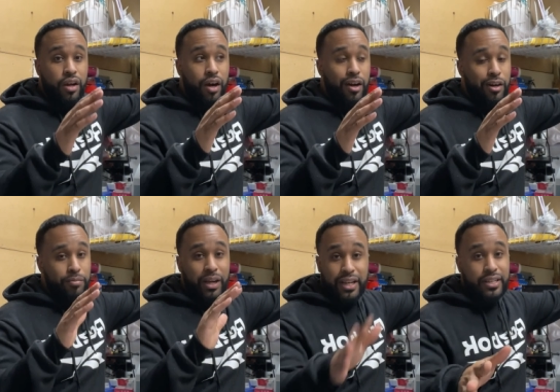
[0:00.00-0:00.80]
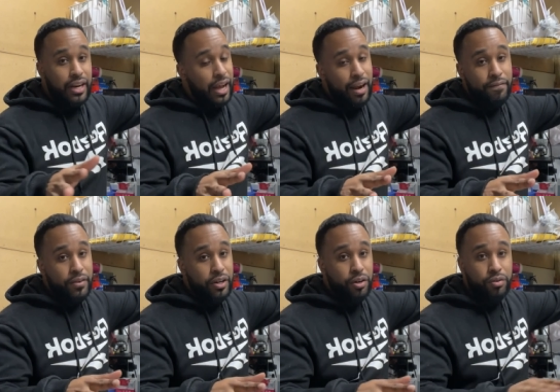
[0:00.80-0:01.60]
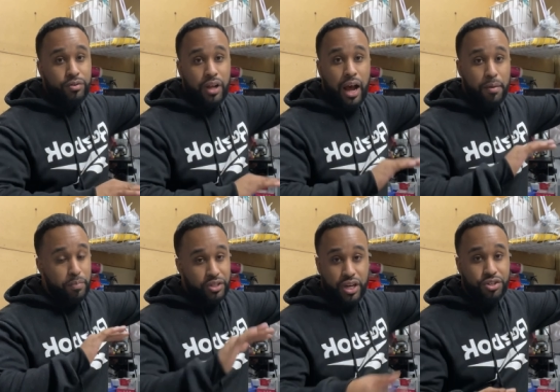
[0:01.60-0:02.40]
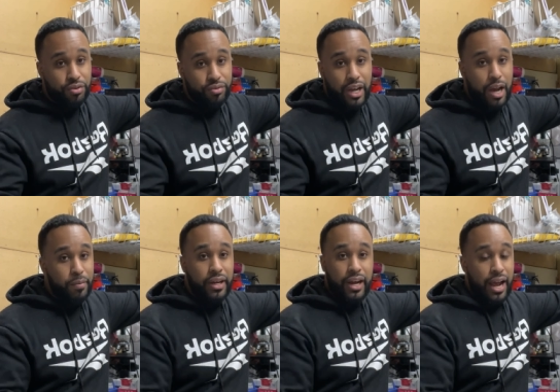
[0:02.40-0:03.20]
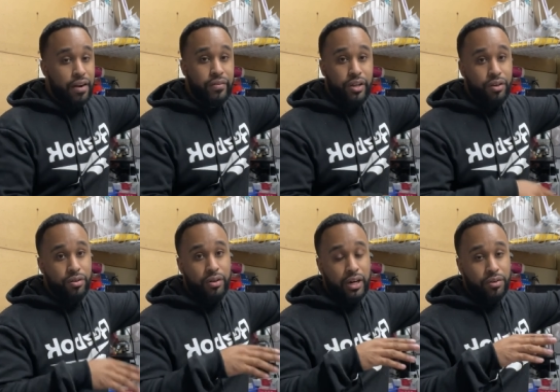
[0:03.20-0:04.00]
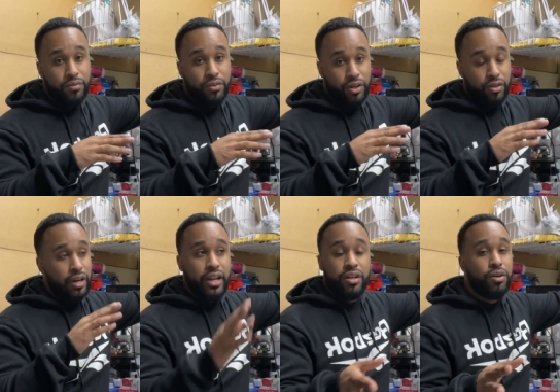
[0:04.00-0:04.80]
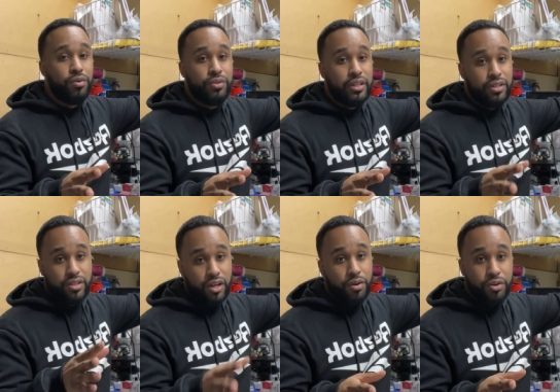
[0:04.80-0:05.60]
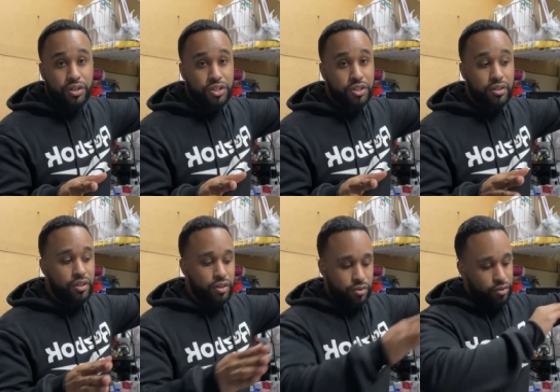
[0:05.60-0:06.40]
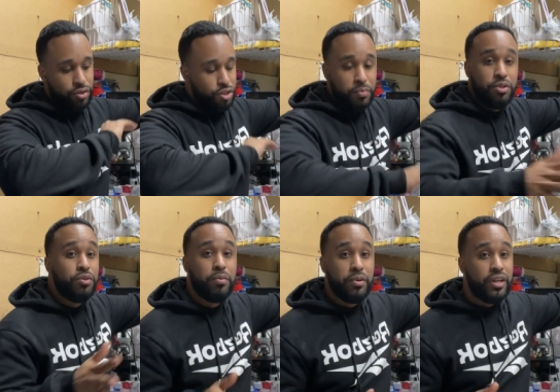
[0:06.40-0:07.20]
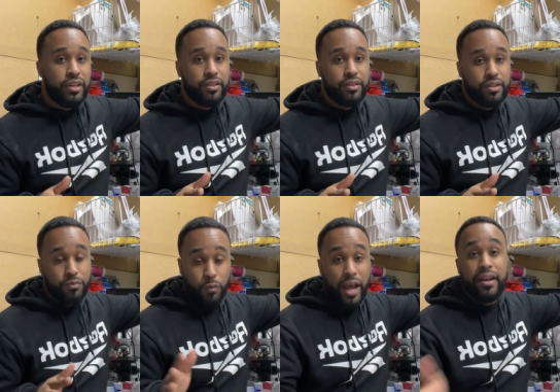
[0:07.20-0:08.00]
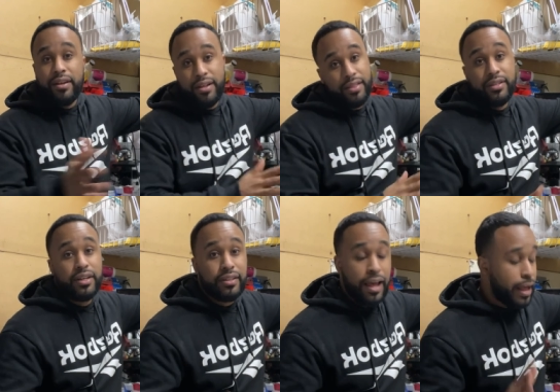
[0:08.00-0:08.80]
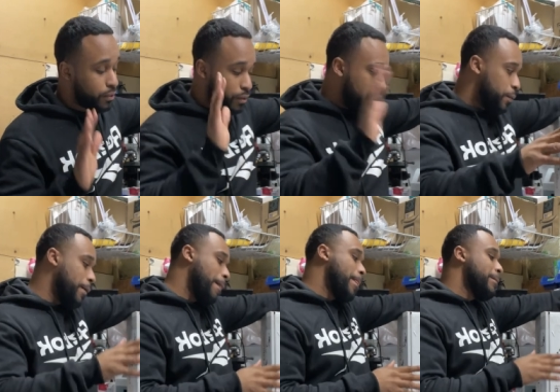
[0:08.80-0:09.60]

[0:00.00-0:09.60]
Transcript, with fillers: like I said, I got a video on progesterone timing. I got a video on, letting know the stud owner should, you should be doing your breeding when and things like that. So anyway,